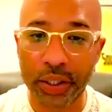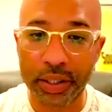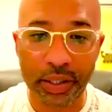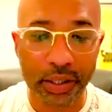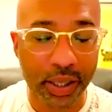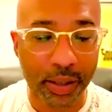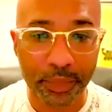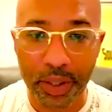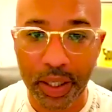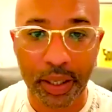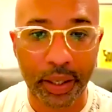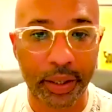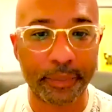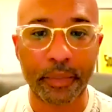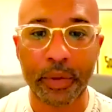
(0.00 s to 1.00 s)
in
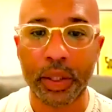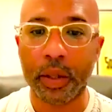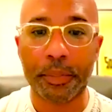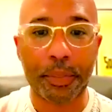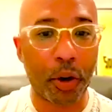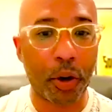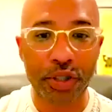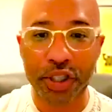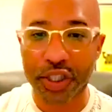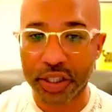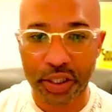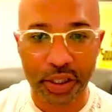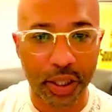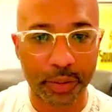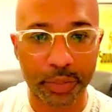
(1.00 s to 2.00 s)
something, purchase
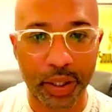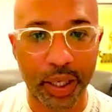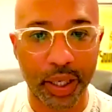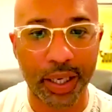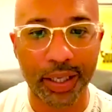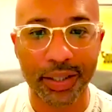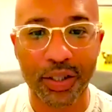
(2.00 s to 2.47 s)
something.